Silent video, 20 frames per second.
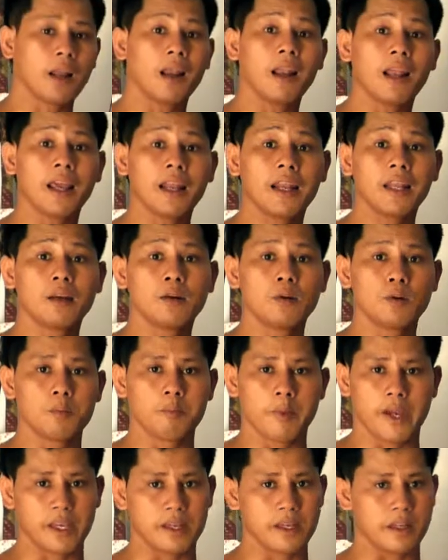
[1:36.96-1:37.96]
the lady who
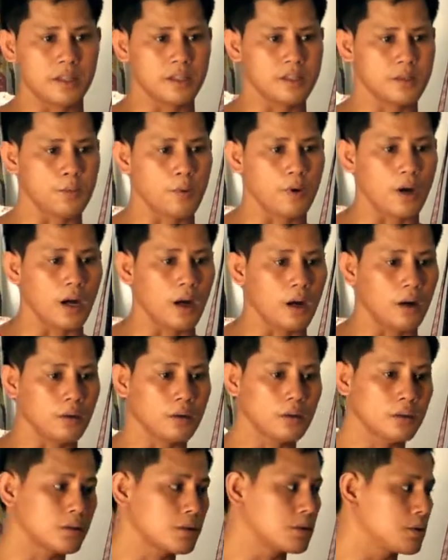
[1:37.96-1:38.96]
making this, uh,
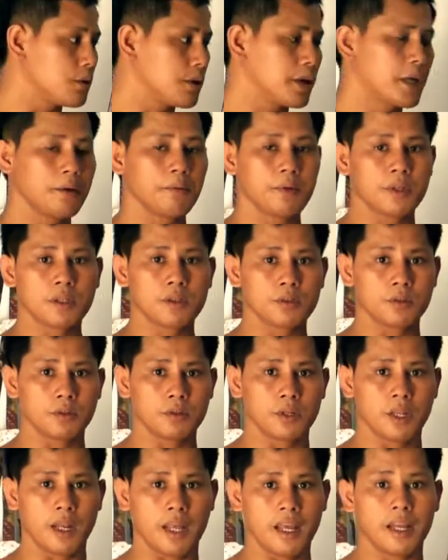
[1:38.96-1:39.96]
to give it to
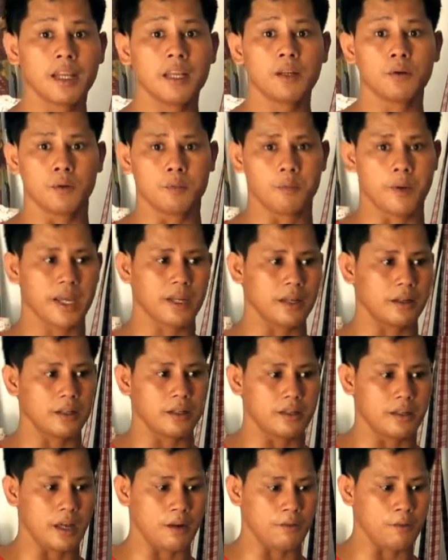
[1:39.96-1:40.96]
the lady who making
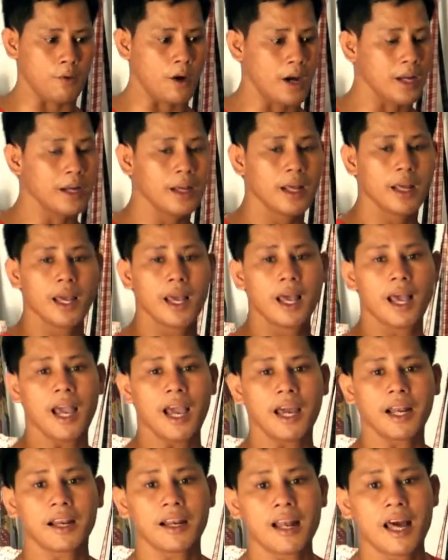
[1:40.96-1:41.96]
it that one,
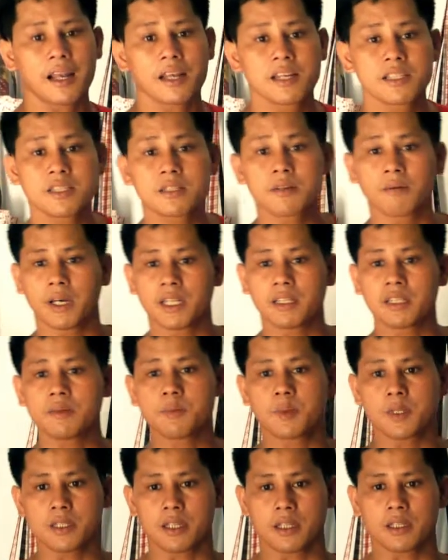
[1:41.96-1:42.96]
and another seventy
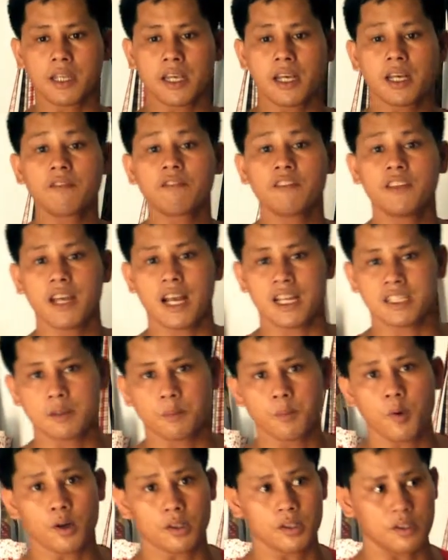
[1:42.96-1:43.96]
percent take we are
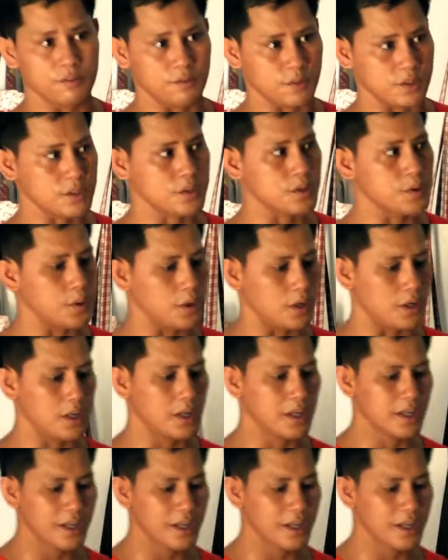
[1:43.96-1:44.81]
supporting for school.